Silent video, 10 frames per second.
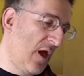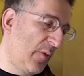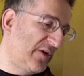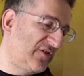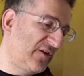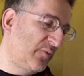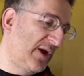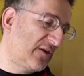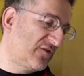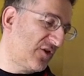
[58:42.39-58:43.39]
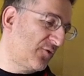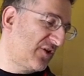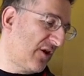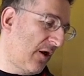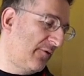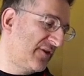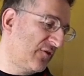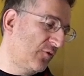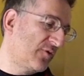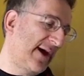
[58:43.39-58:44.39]
when she had reconsulted our
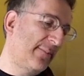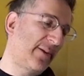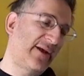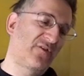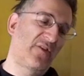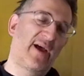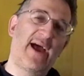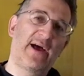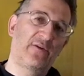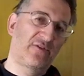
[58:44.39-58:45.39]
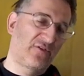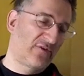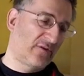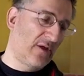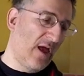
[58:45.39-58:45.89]
original ground plans for the house